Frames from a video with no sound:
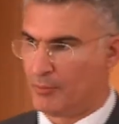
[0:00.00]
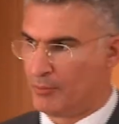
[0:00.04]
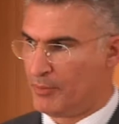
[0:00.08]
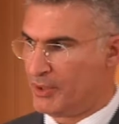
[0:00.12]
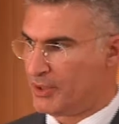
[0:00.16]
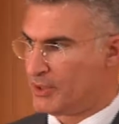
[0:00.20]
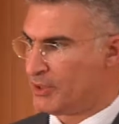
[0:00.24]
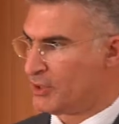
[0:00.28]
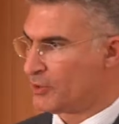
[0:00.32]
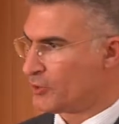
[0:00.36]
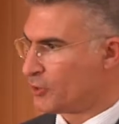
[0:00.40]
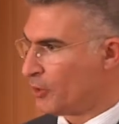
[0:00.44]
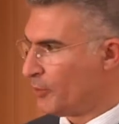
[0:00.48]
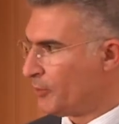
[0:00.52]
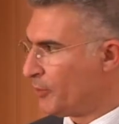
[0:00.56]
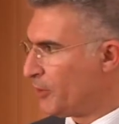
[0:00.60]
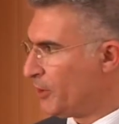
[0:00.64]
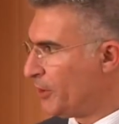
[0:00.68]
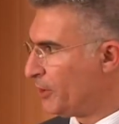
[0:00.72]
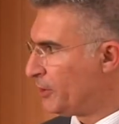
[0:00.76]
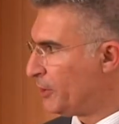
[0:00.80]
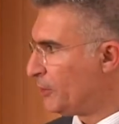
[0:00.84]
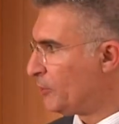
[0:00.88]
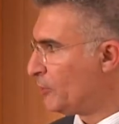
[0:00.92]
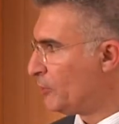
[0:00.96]
business
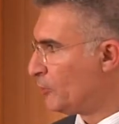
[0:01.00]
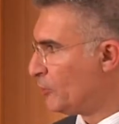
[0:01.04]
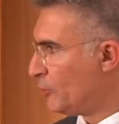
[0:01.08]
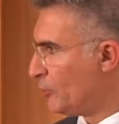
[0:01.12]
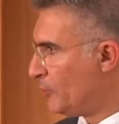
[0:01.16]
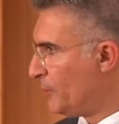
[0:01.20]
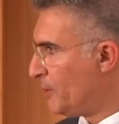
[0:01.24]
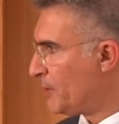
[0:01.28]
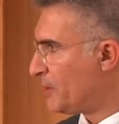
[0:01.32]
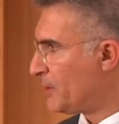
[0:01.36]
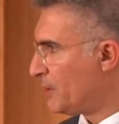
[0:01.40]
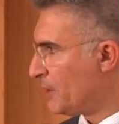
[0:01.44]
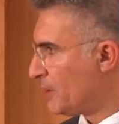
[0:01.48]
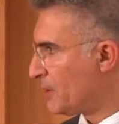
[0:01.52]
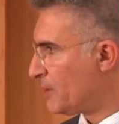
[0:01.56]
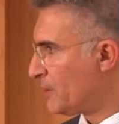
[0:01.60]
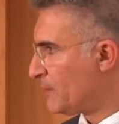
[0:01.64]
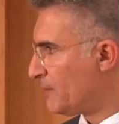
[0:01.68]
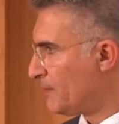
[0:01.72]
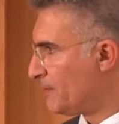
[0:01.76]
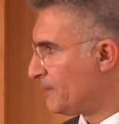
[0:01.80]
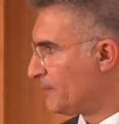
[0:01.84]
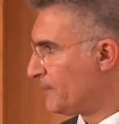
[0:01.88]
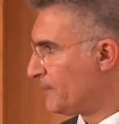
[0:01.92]
community to do business.